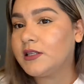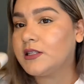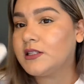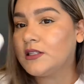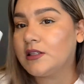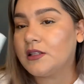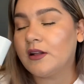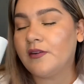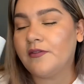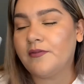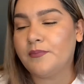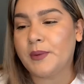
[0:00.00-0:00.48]
this
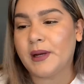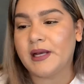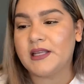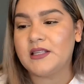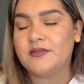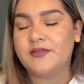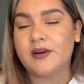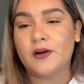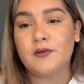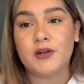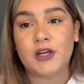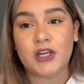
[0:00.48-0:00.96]
the
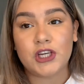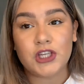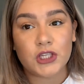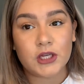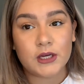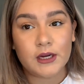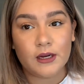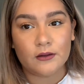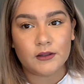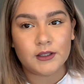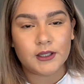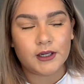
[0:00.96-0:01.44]
best
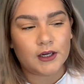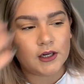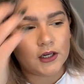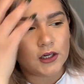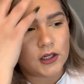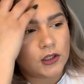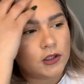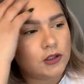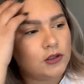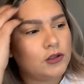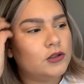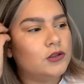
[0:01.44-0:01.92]
foundation out
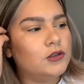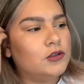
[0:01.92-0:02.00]
there?